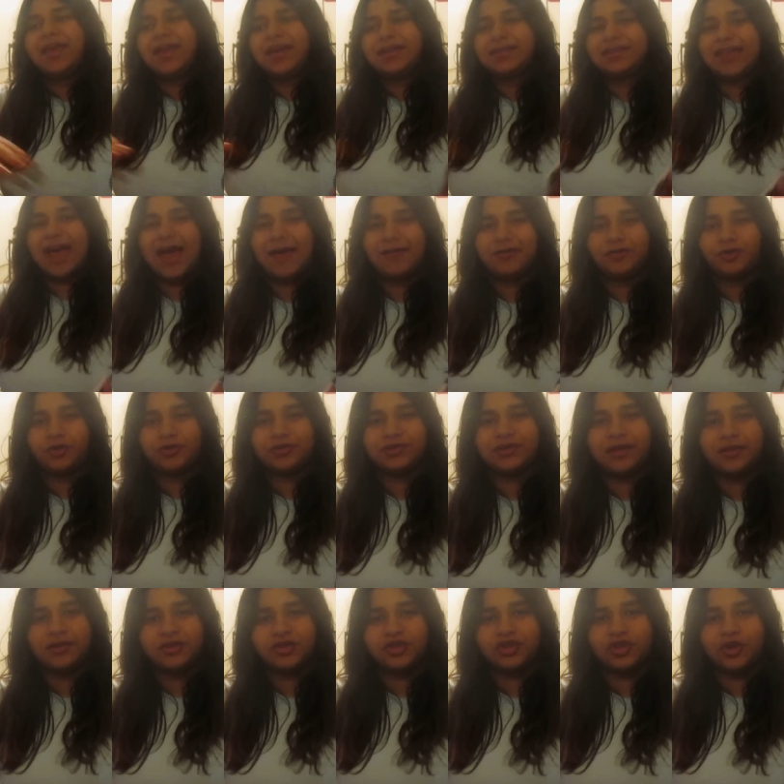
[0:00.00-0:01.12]
to have it towards the
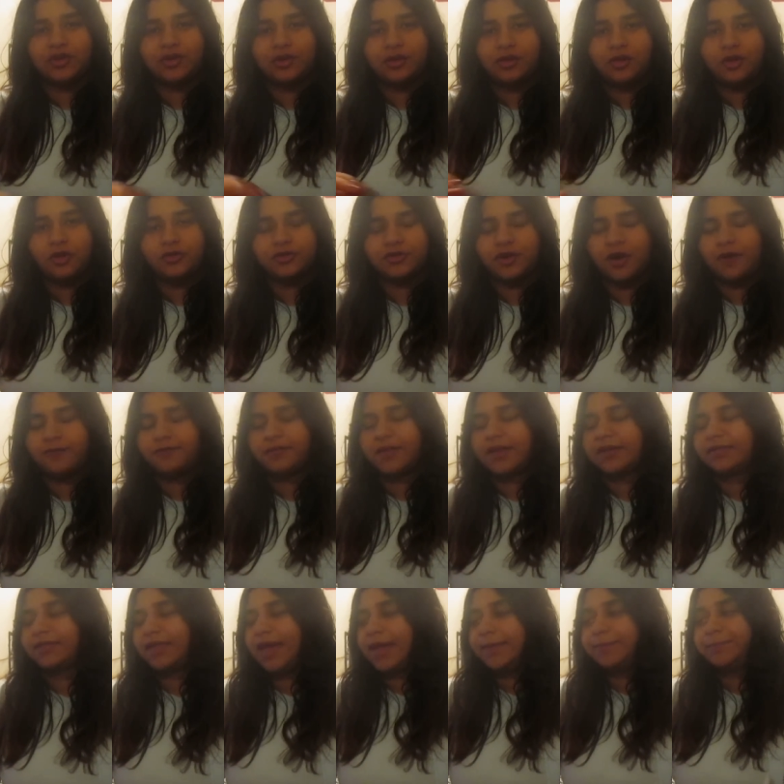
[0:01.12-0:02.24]
end of the show to close off
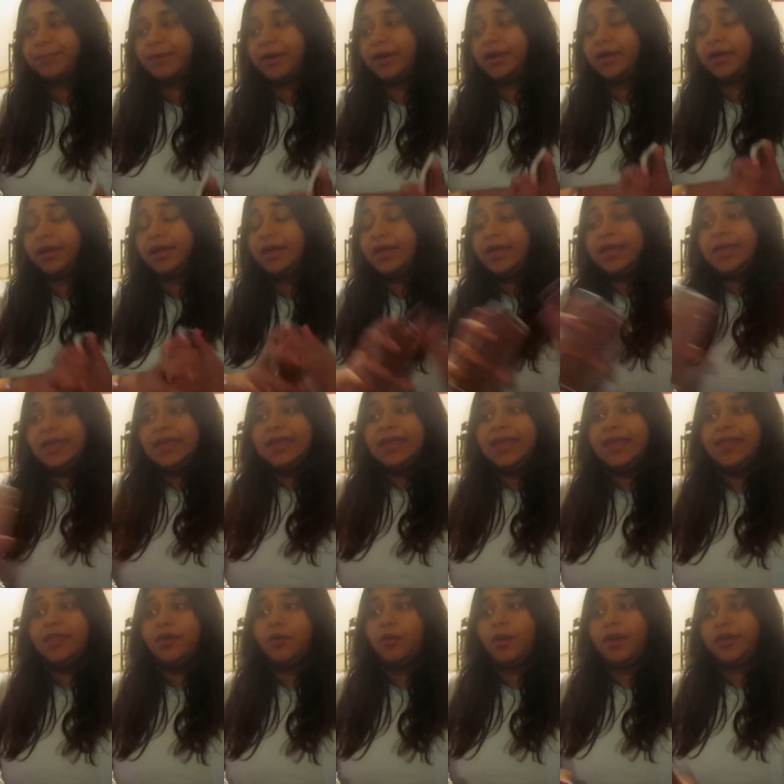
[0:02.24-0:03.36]
like that. But
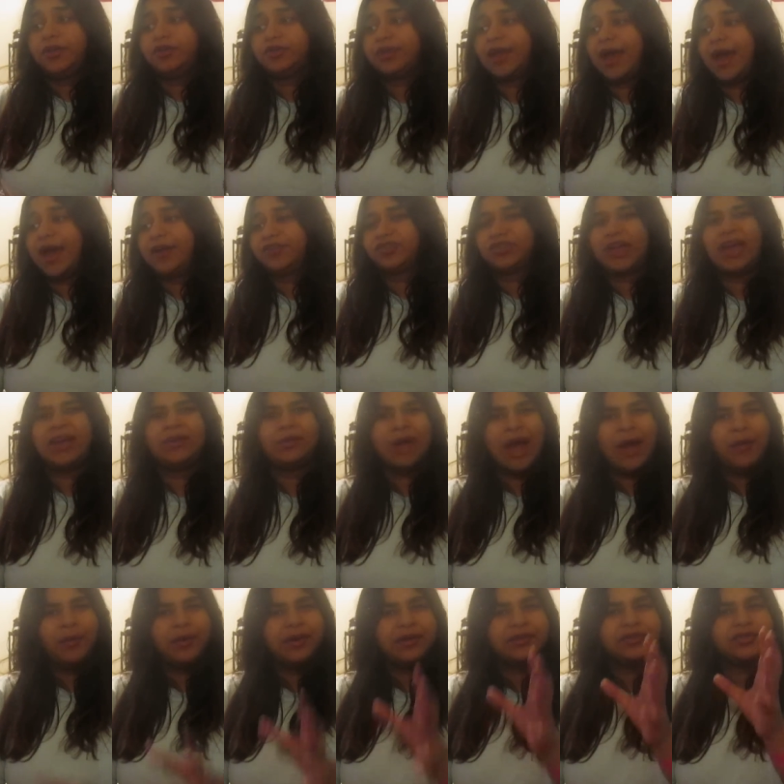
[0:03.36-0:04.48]
either way, you guys, I
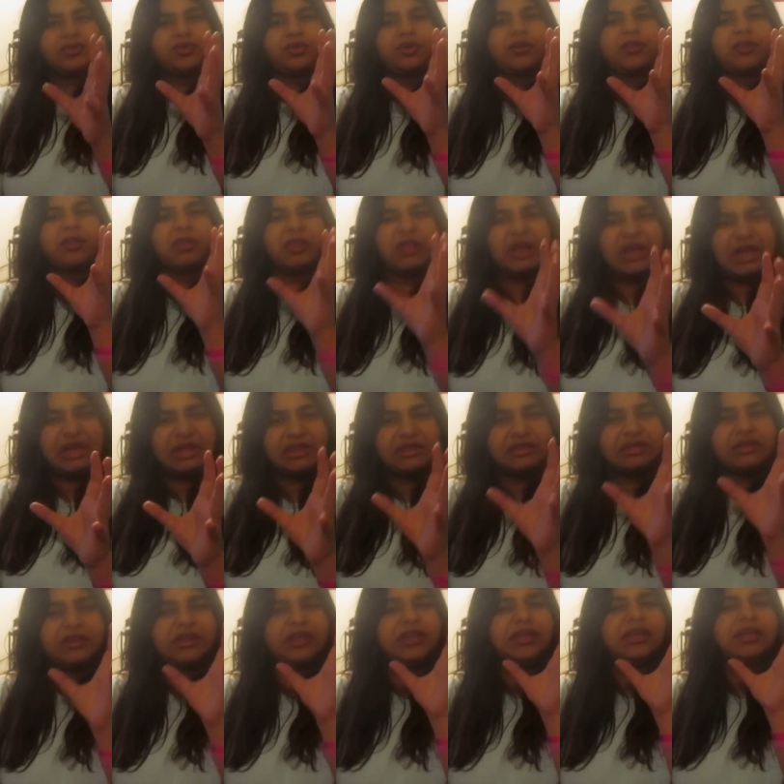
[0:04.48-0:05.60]
went into a
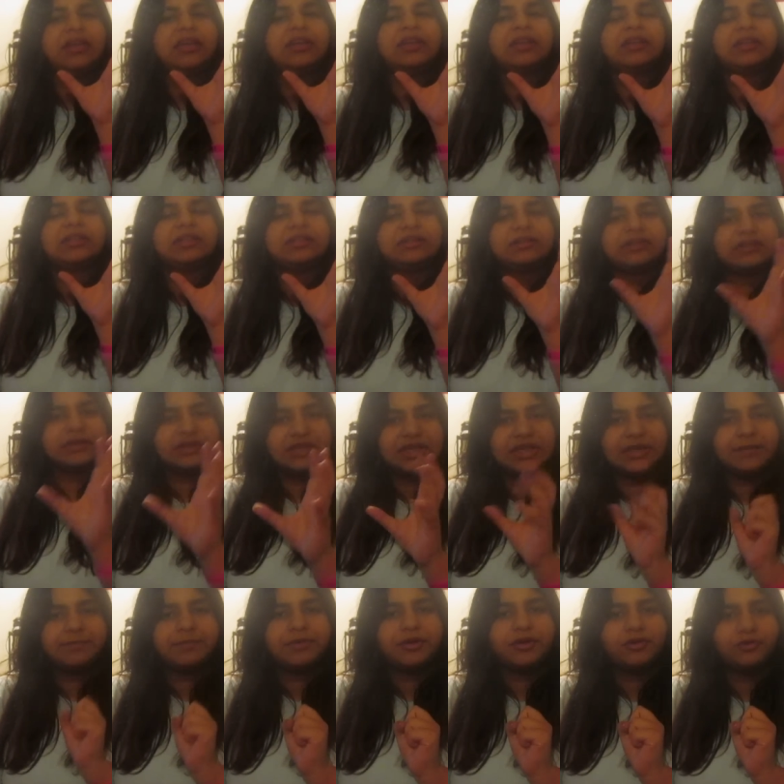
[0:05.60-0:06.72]
lengthy,
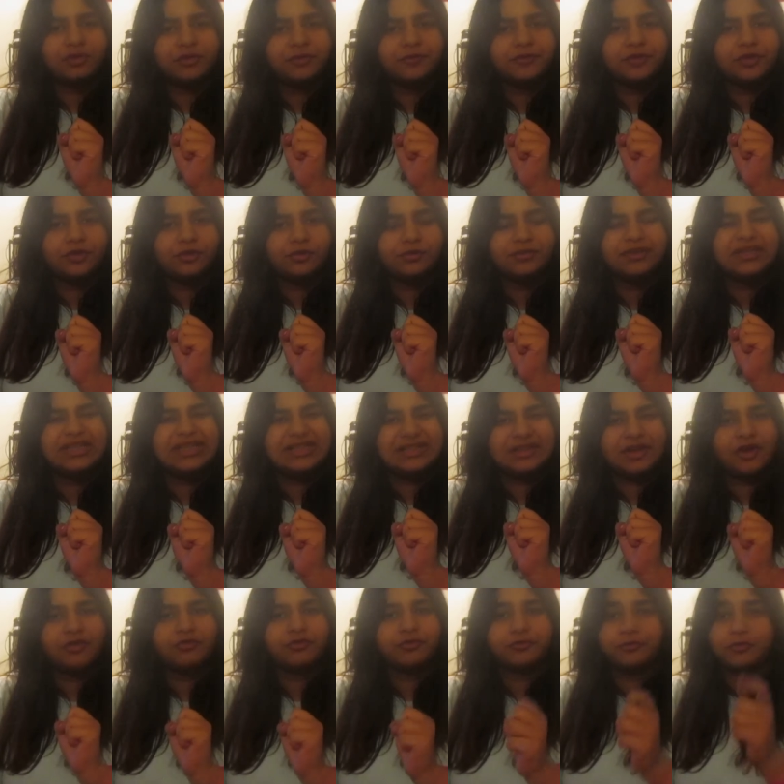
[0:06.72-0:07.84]
detailed
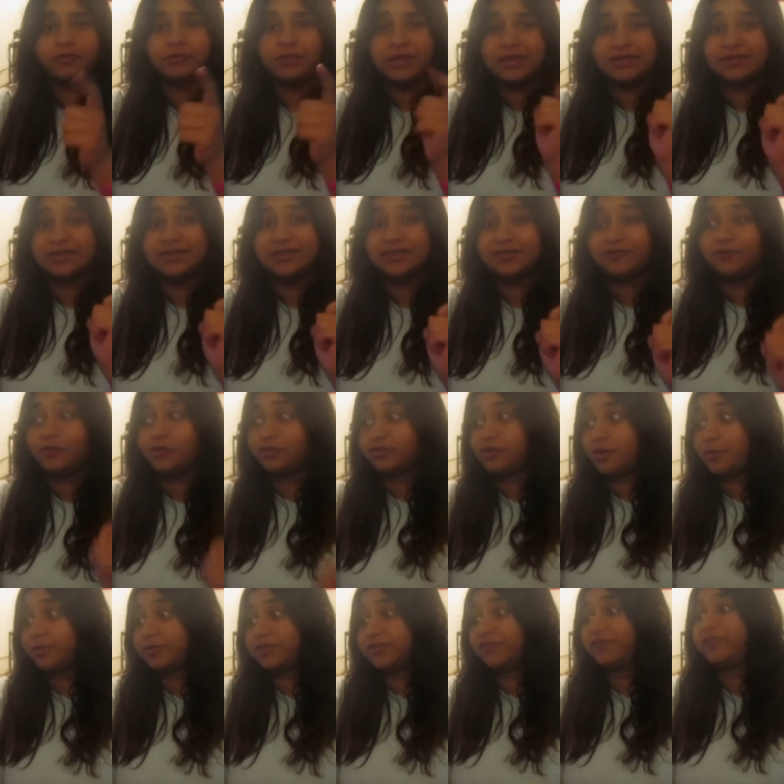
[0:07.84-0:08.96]
review, because this video is
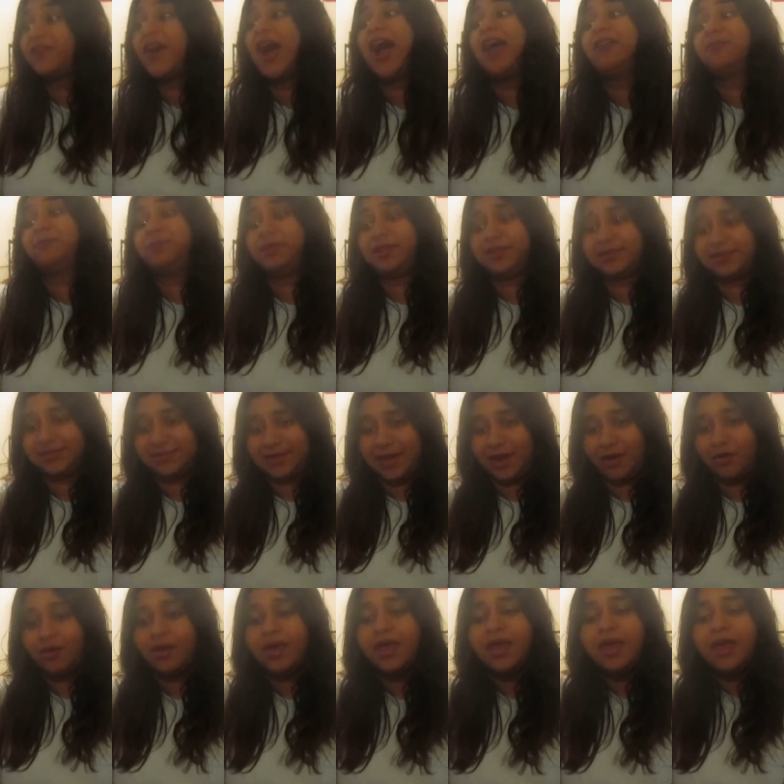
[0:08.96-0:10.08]
almost 5 minutes
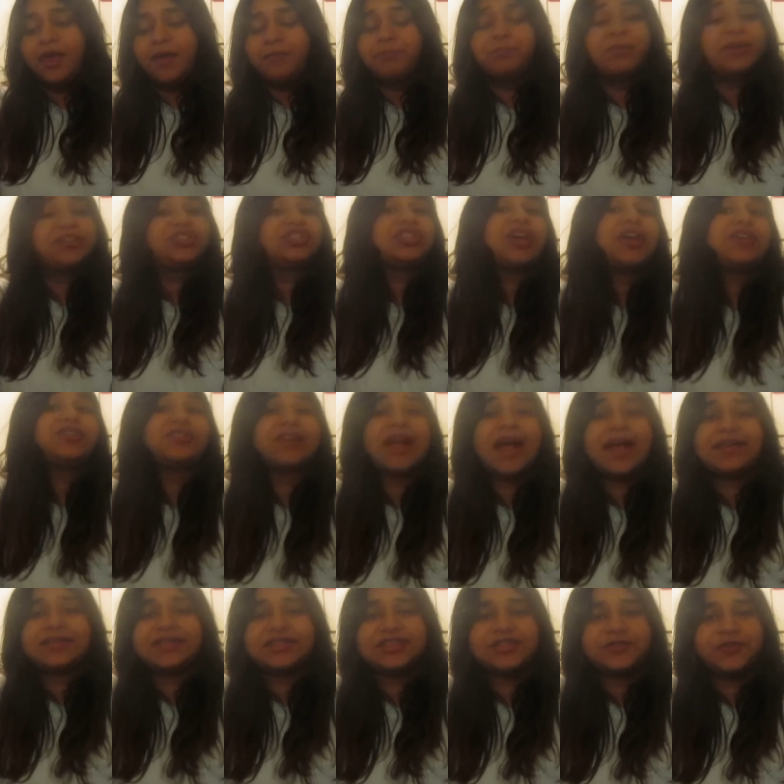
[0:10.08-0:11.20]
now. But yeah, you
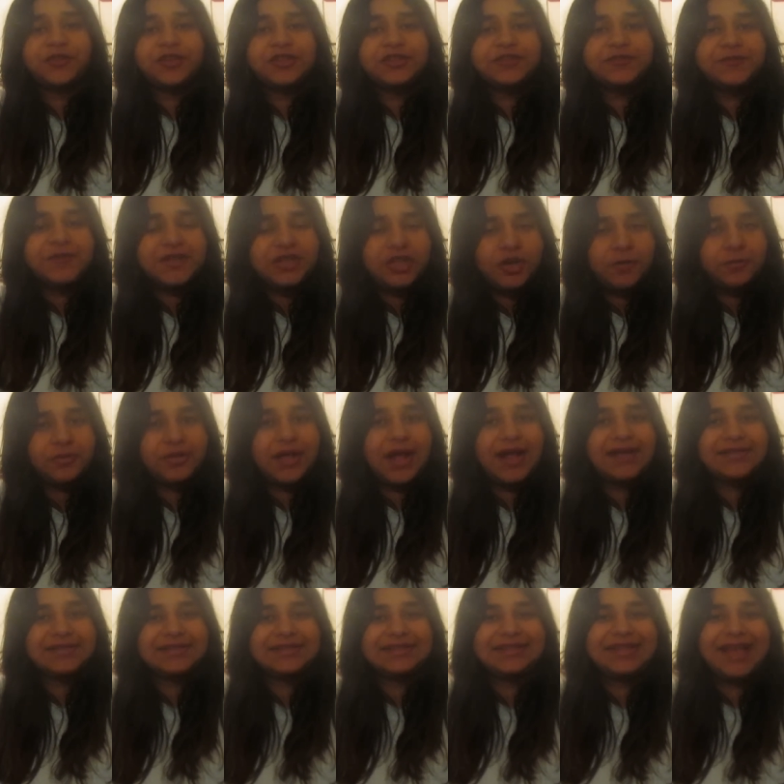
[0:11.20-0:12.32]
guys, that's it for this video. If you
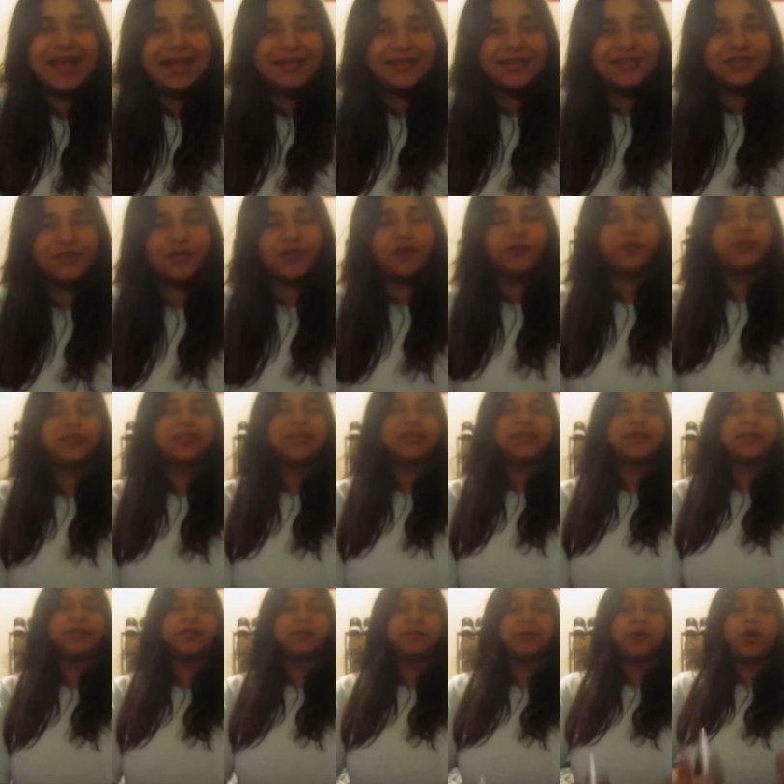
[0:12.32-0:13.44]
guys like this video, if you did,
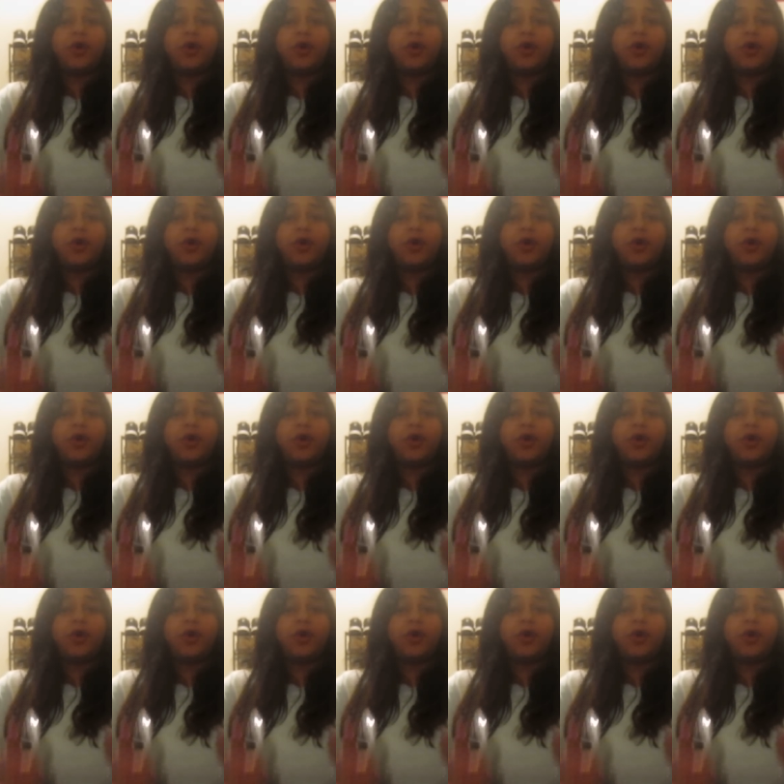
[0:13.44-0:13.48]
give it a big